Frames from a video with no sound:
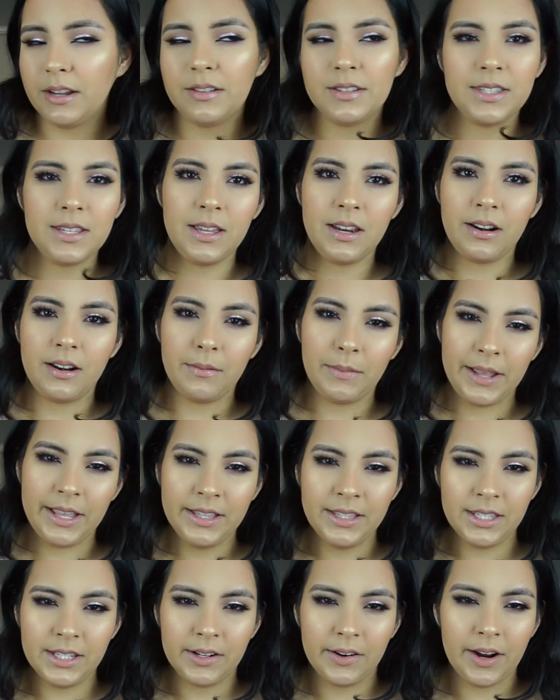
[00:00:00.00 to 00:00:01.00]
You'll see it on my
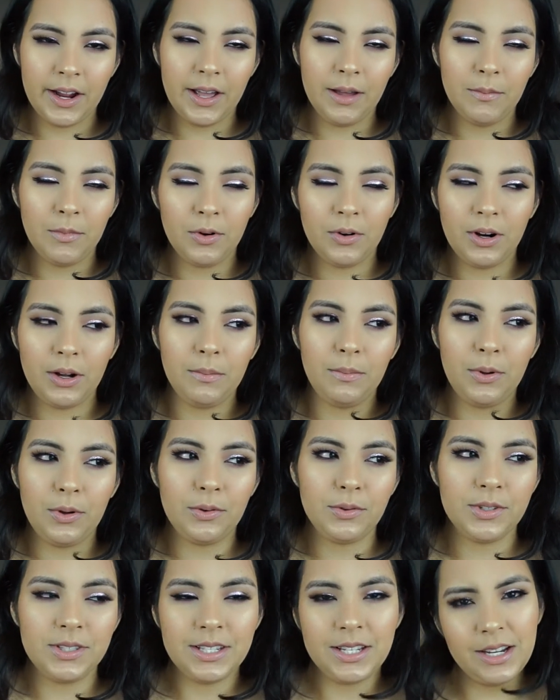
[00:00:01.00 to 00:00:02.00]
Instagram or I'll
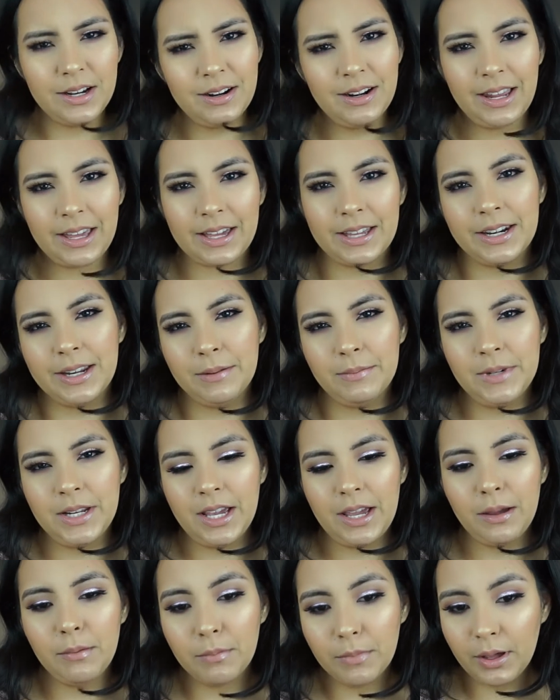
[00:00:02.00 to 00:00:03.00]
post here like an
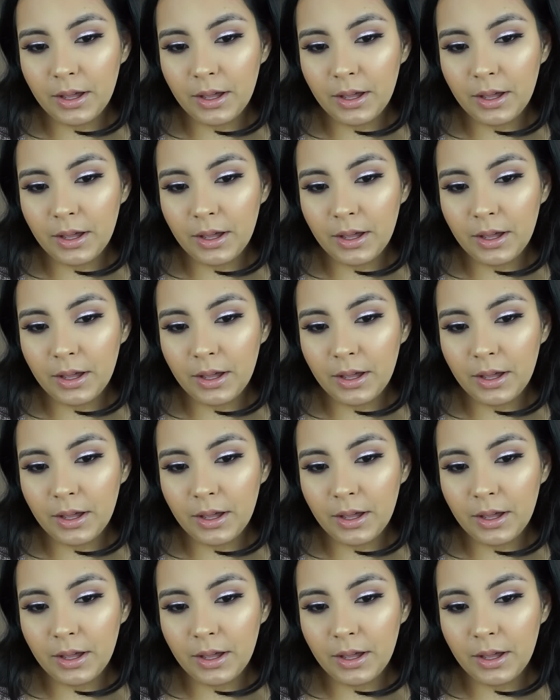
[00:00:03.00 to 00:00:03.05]
update.